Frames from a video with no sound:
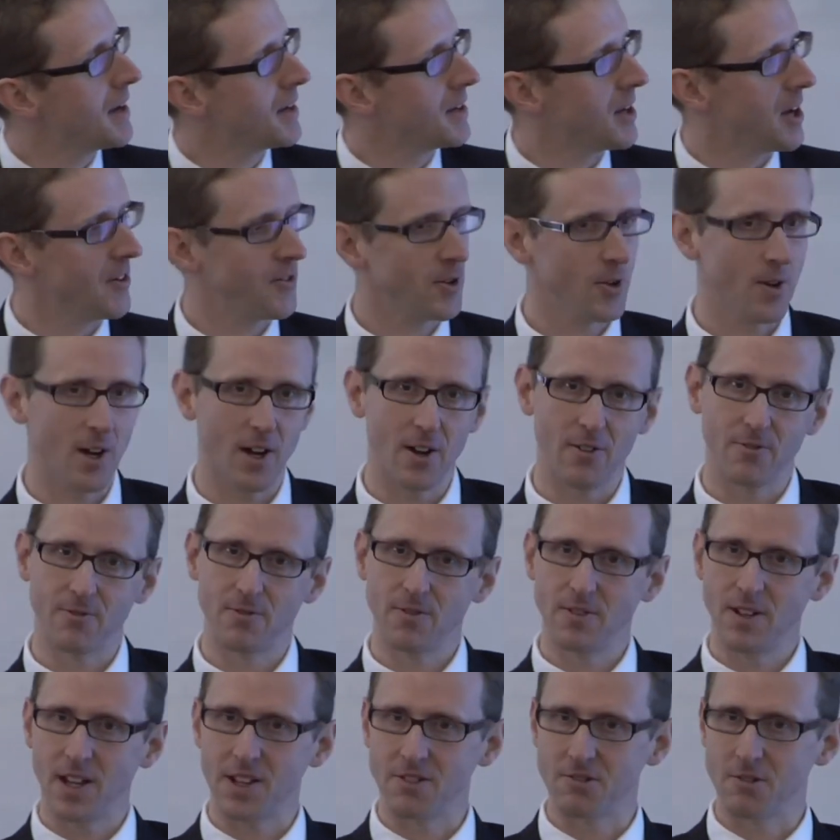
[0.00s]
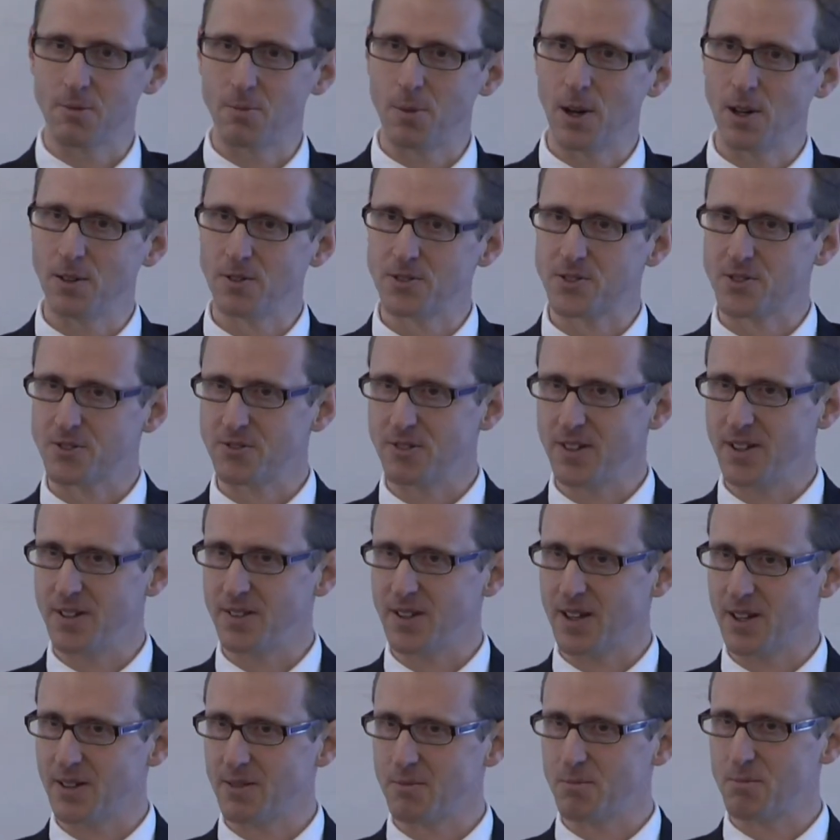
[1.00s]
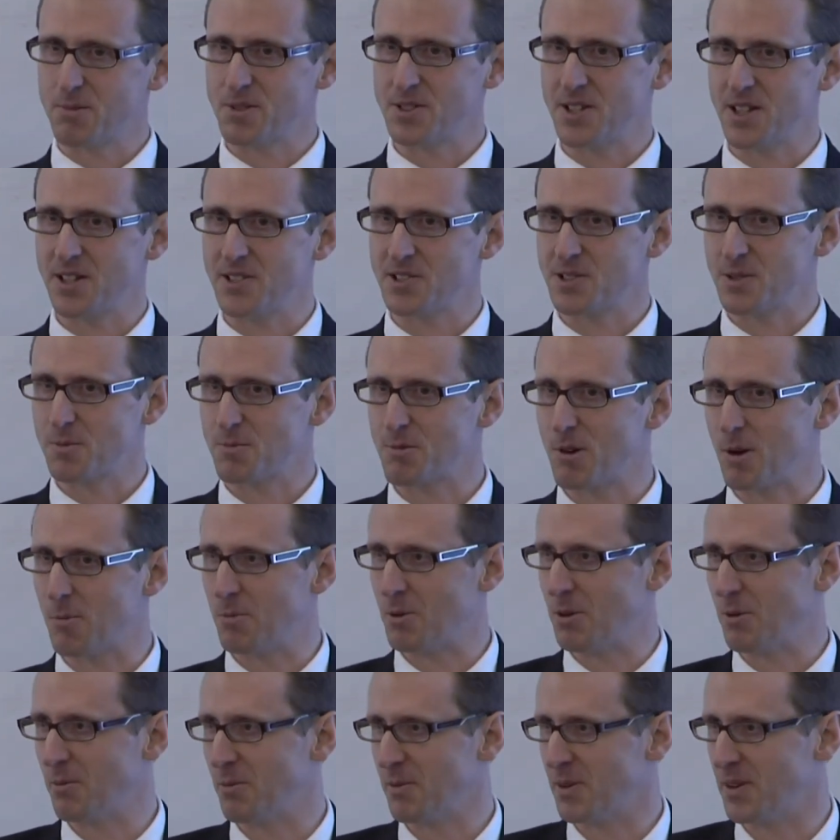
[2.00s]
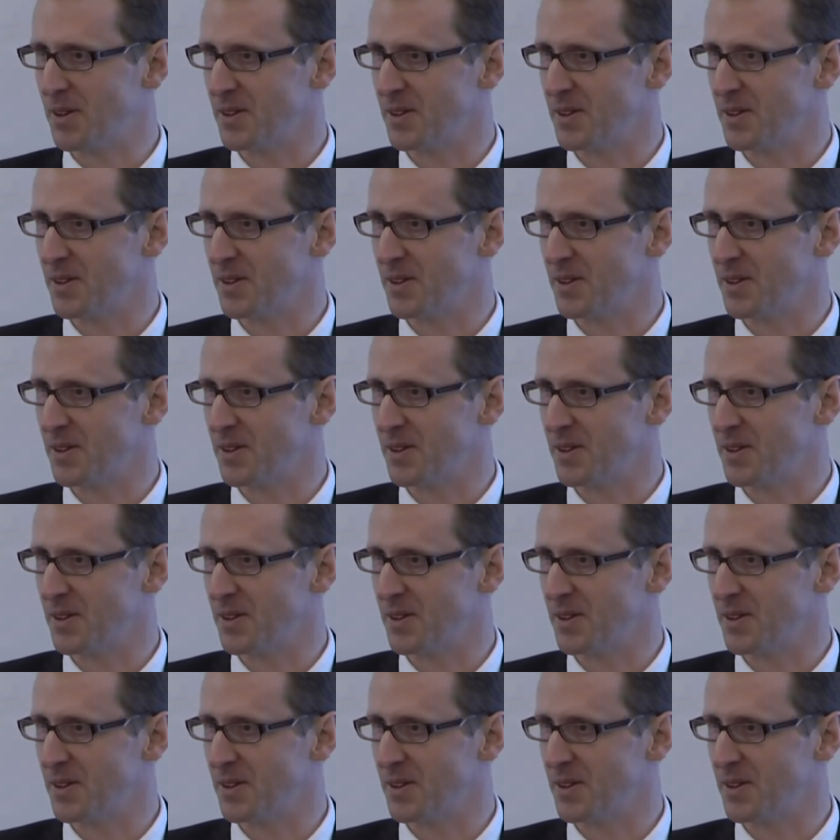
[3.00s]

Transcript: Now, if you have leather upholstery, that presents a problem,